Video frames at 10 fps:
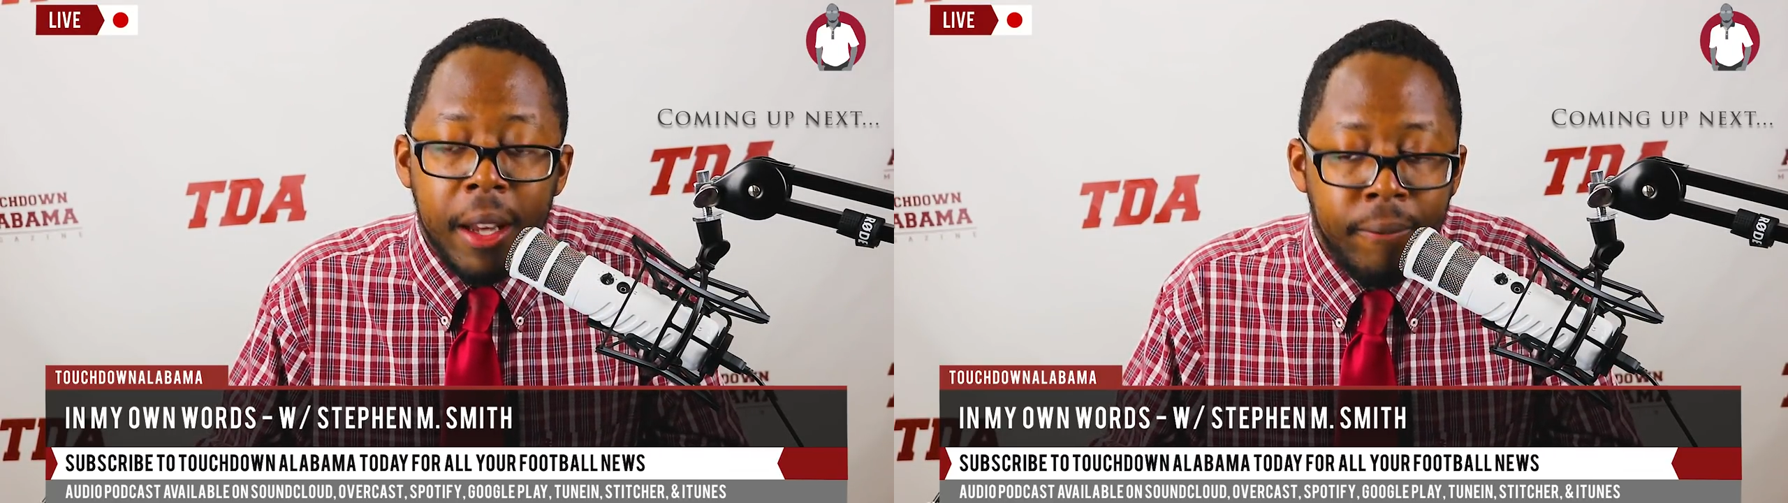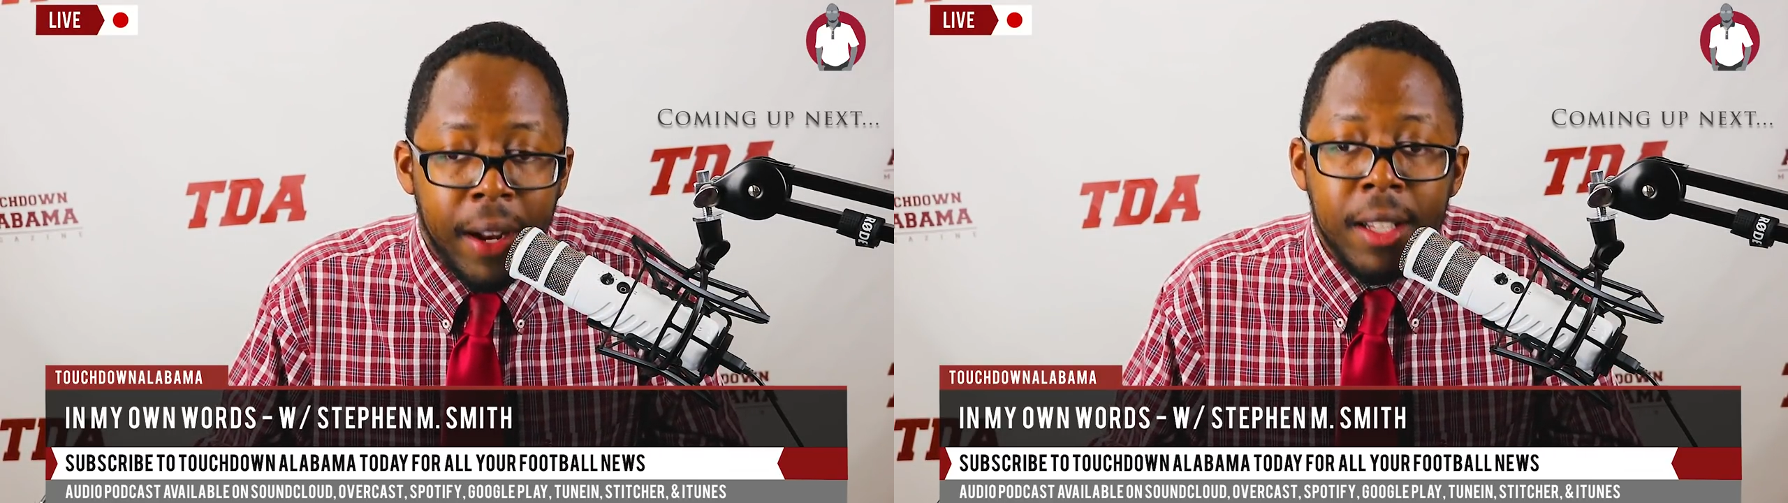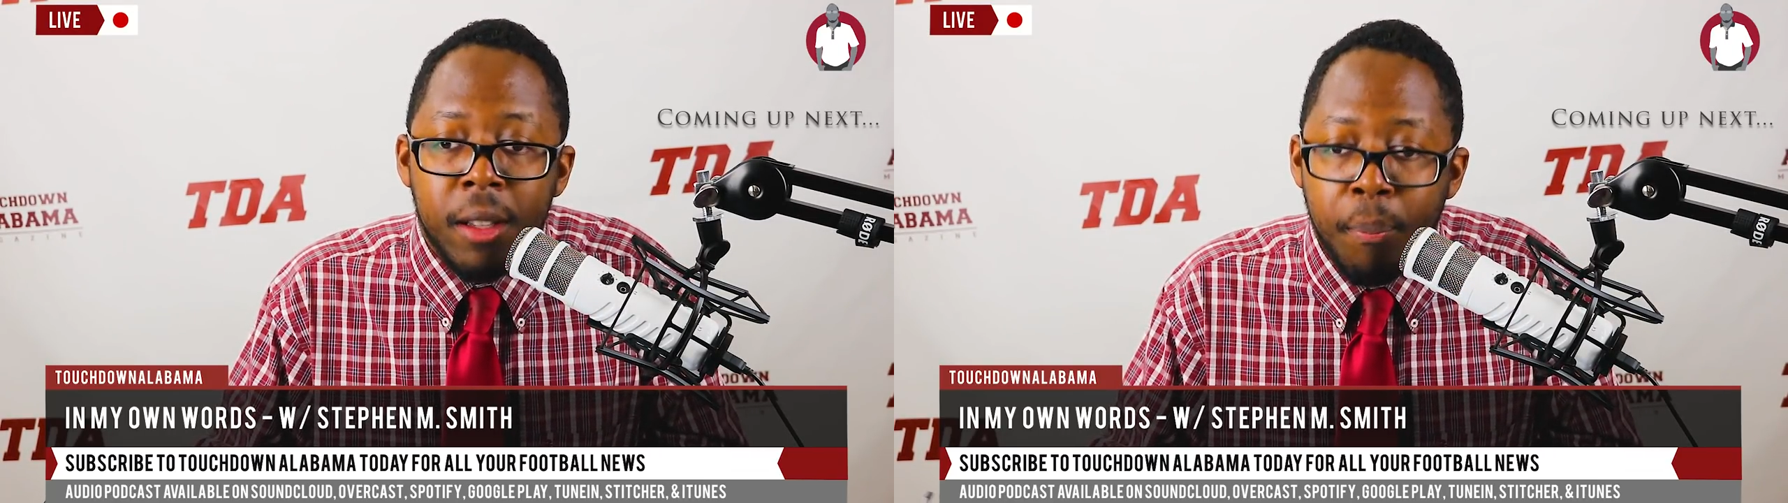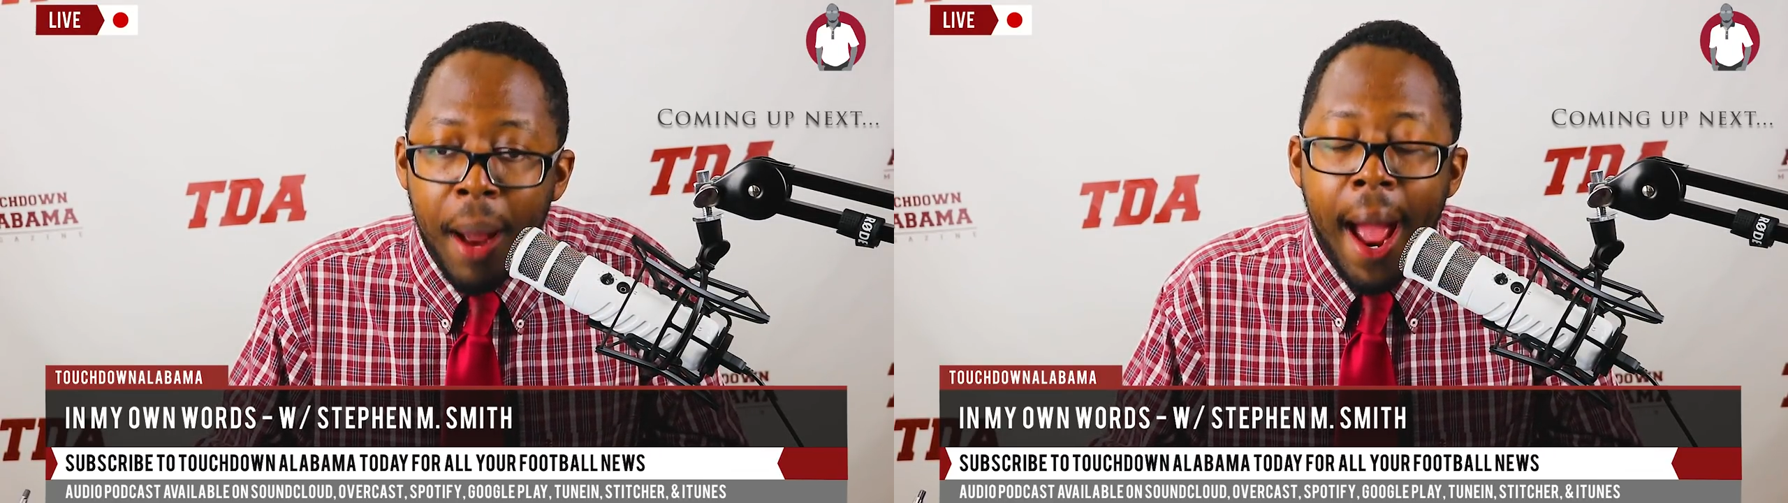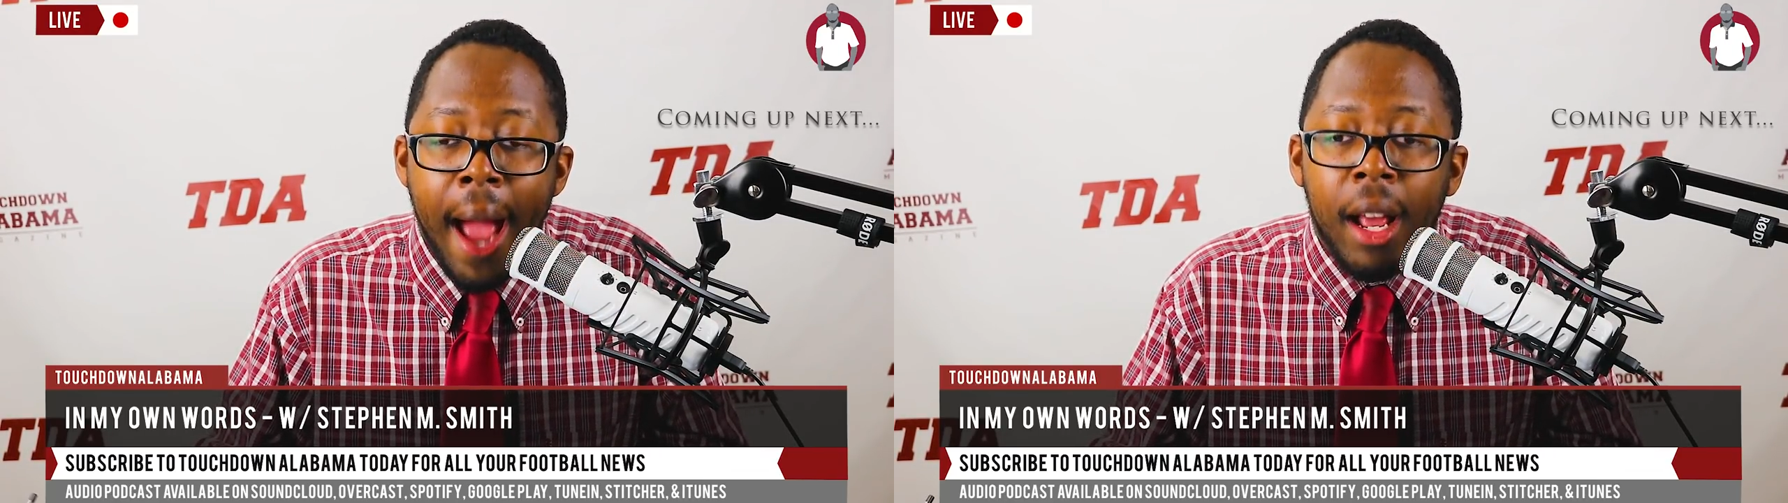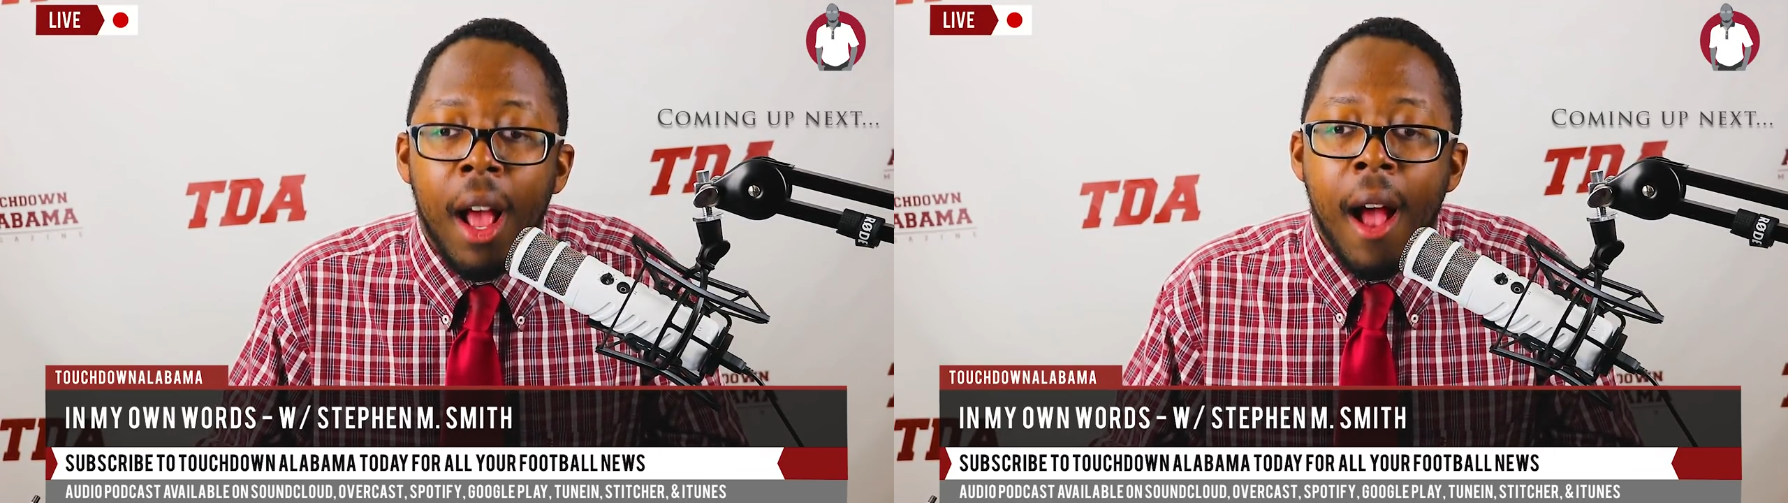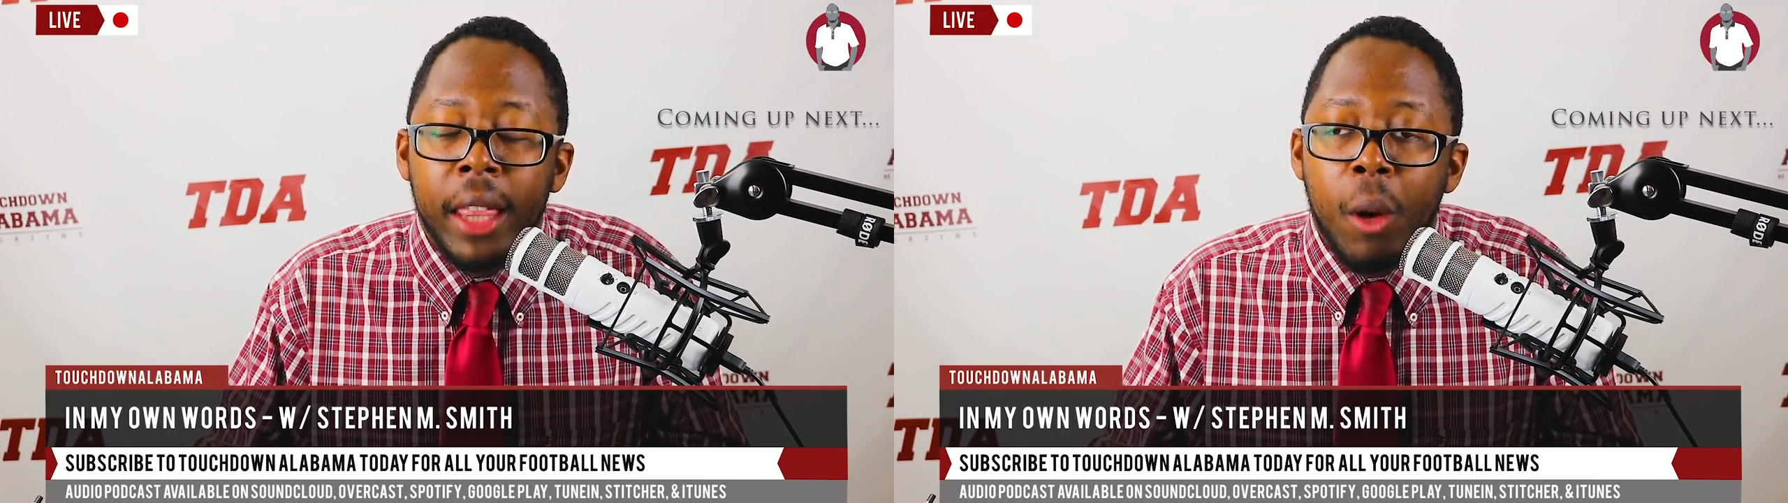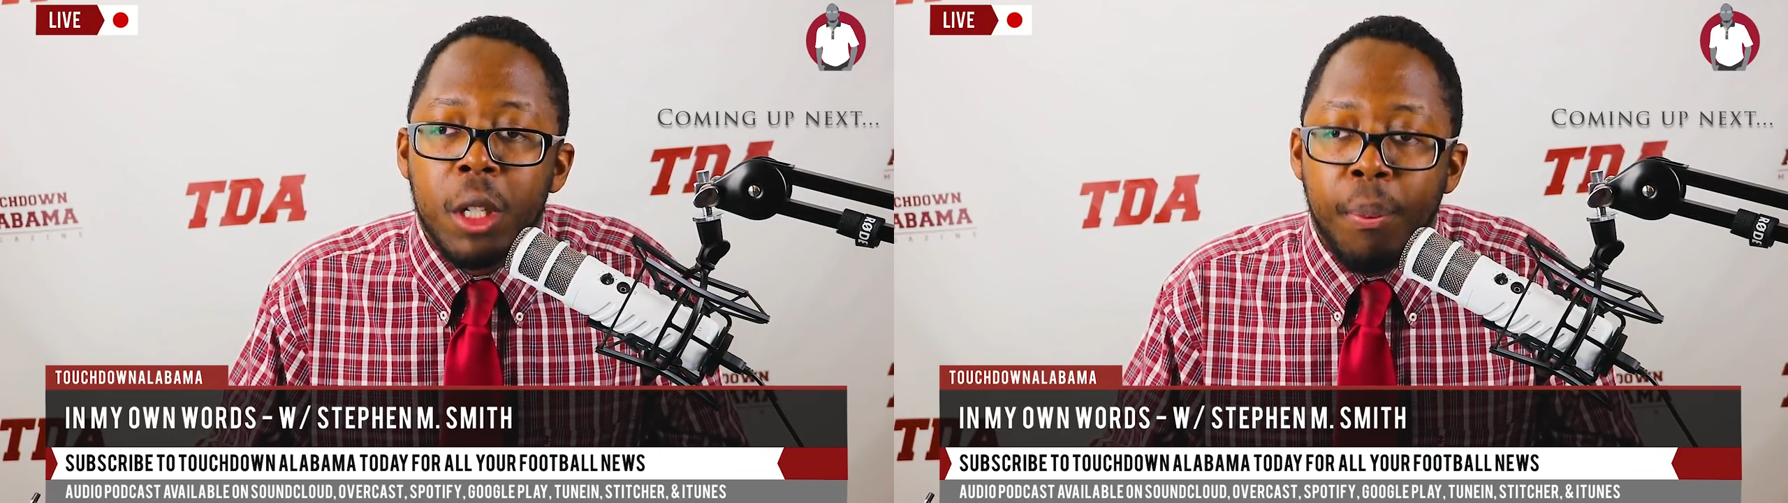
defensive back that was